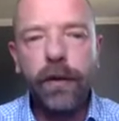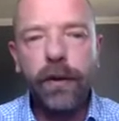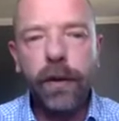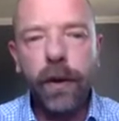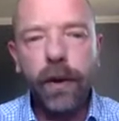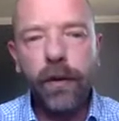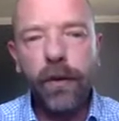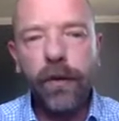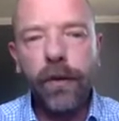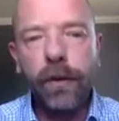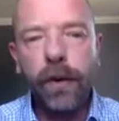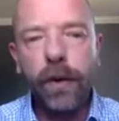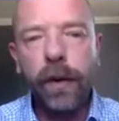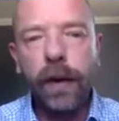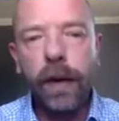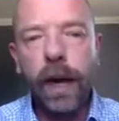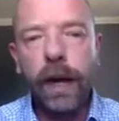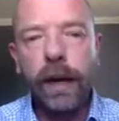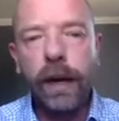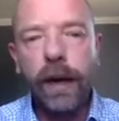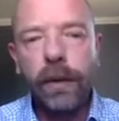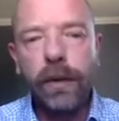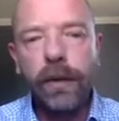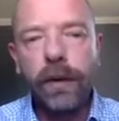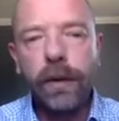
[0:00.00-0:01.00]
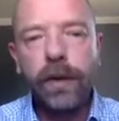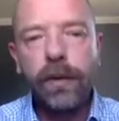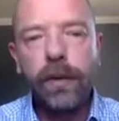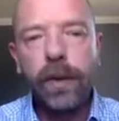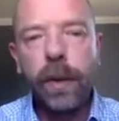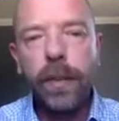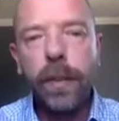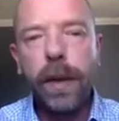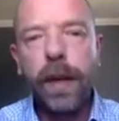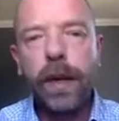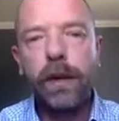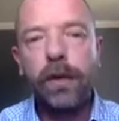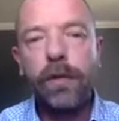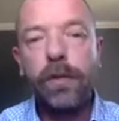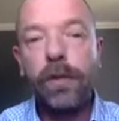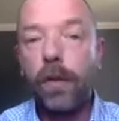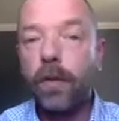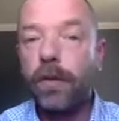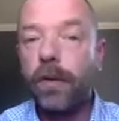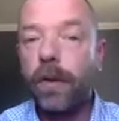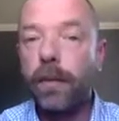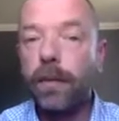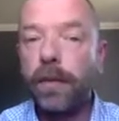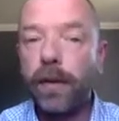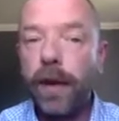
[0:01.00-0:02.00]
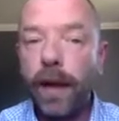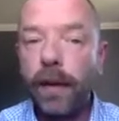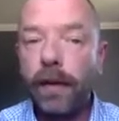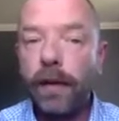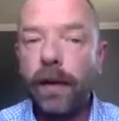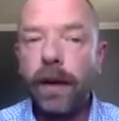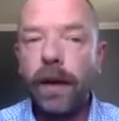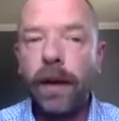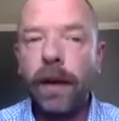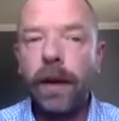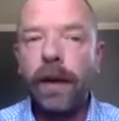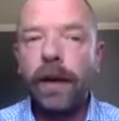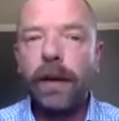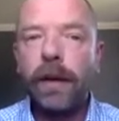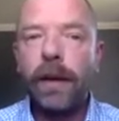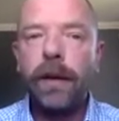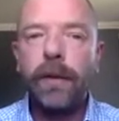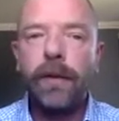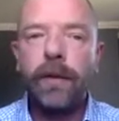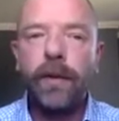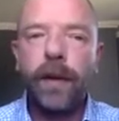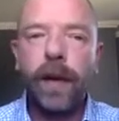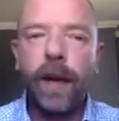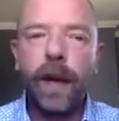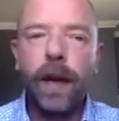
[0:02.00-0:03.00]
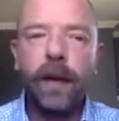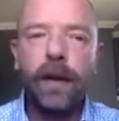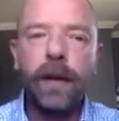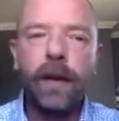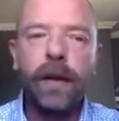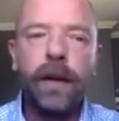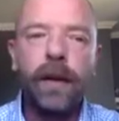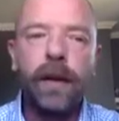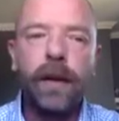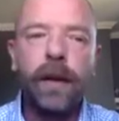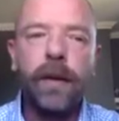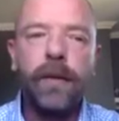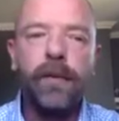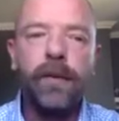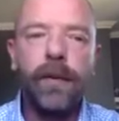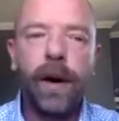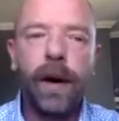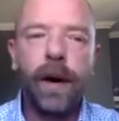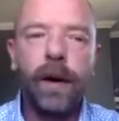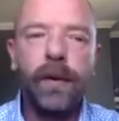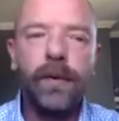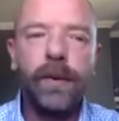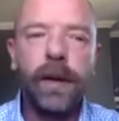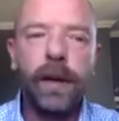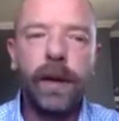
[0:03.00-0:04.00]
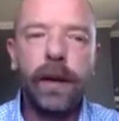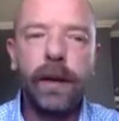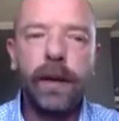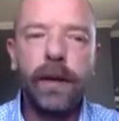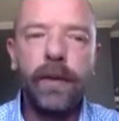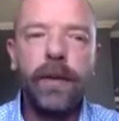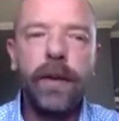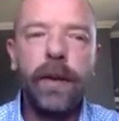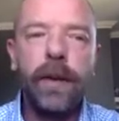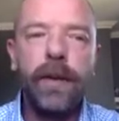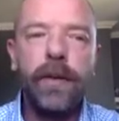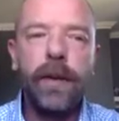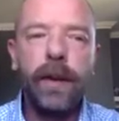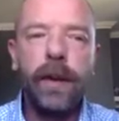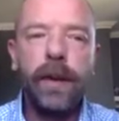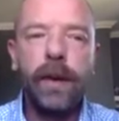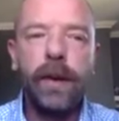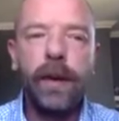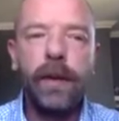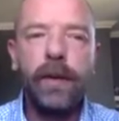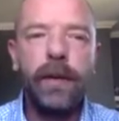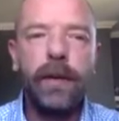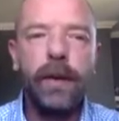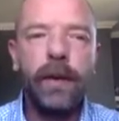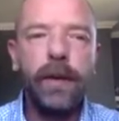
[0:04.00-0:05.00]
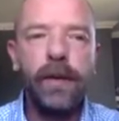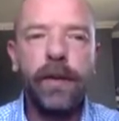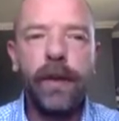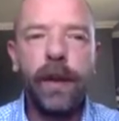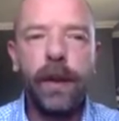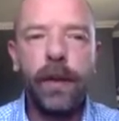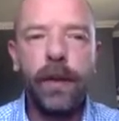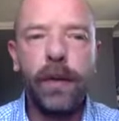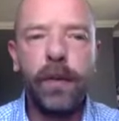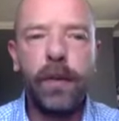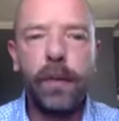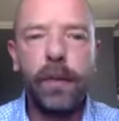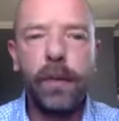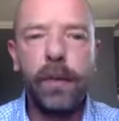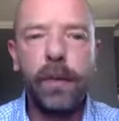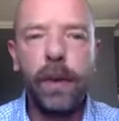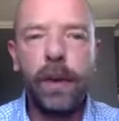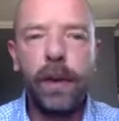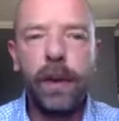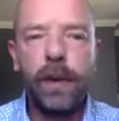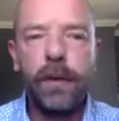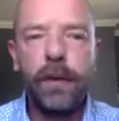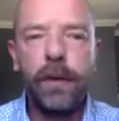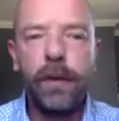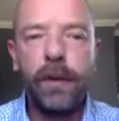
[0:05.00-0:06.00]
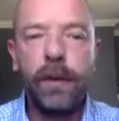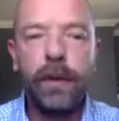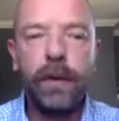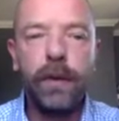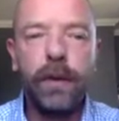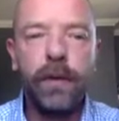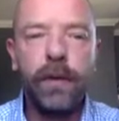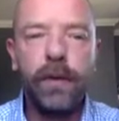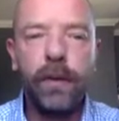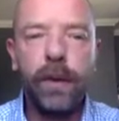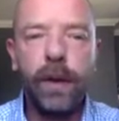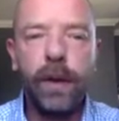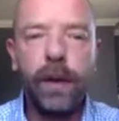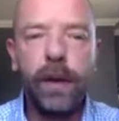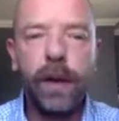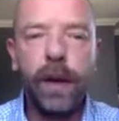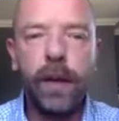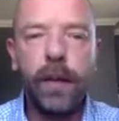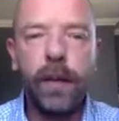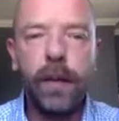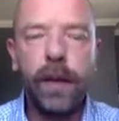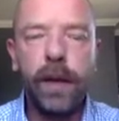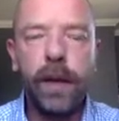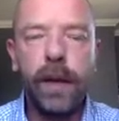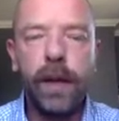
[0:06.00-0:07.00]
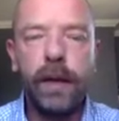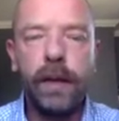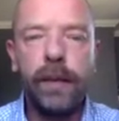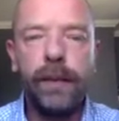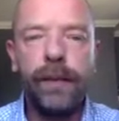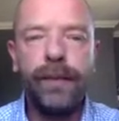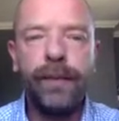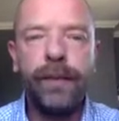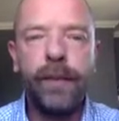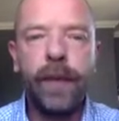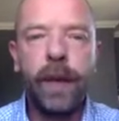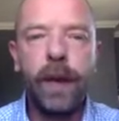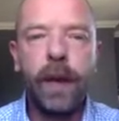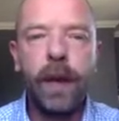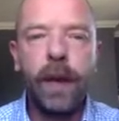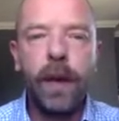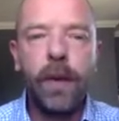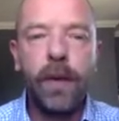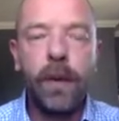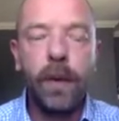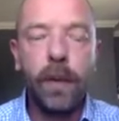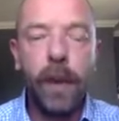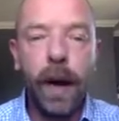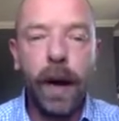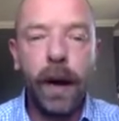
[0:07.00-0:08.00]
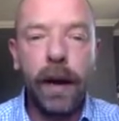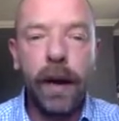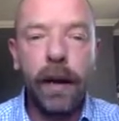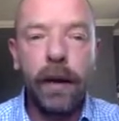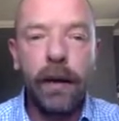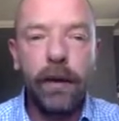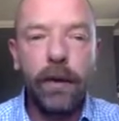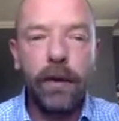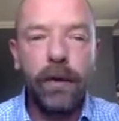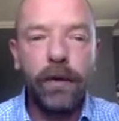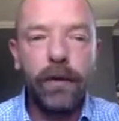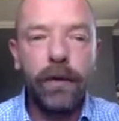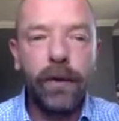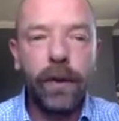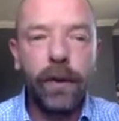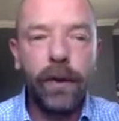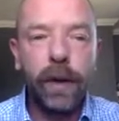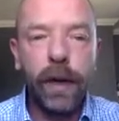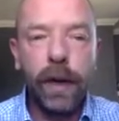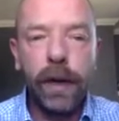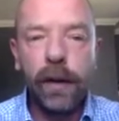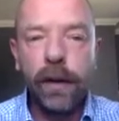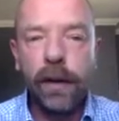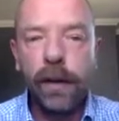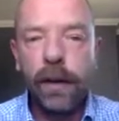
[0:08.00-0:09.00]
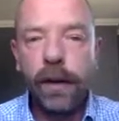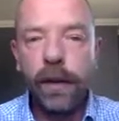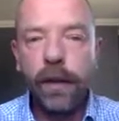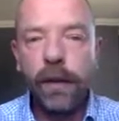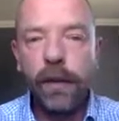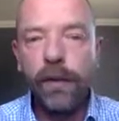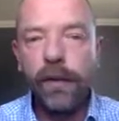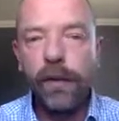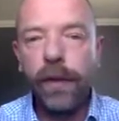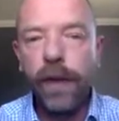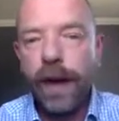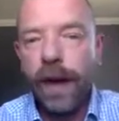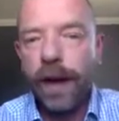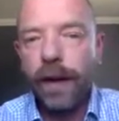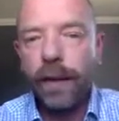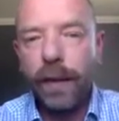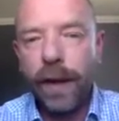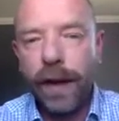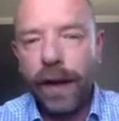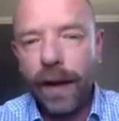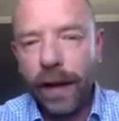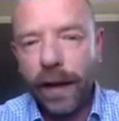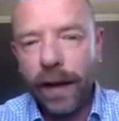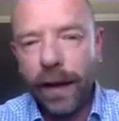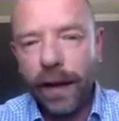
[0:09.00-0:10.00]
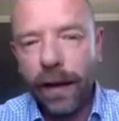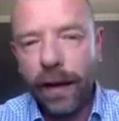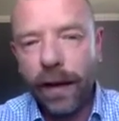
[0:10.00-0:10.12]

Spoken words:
also an identical repeat on chromosome 10 that is not involved in the disease, and you need to distinguish between the two. It's really complicated. With Bionano, you just look at it and you see how many